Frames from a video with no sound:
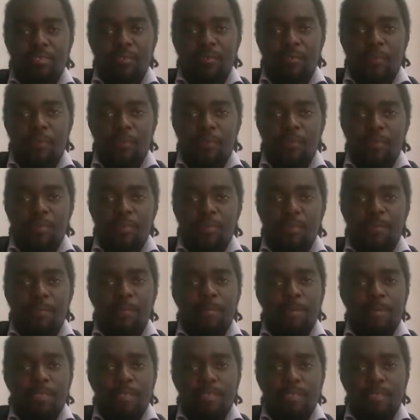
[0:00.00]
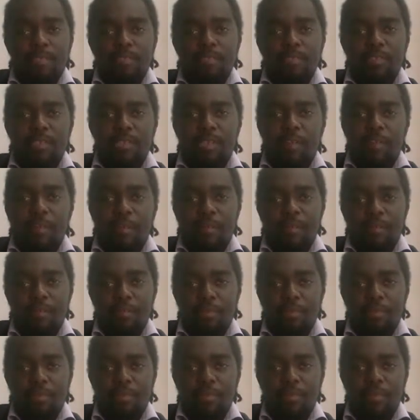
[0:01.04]
groups, mesons and
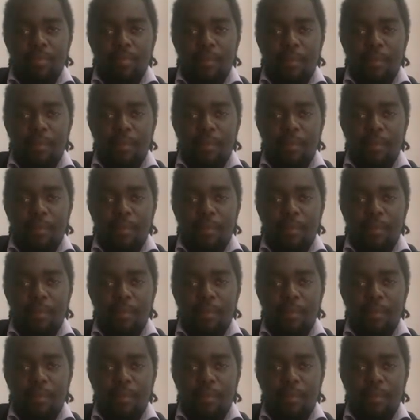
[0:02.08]
baryons.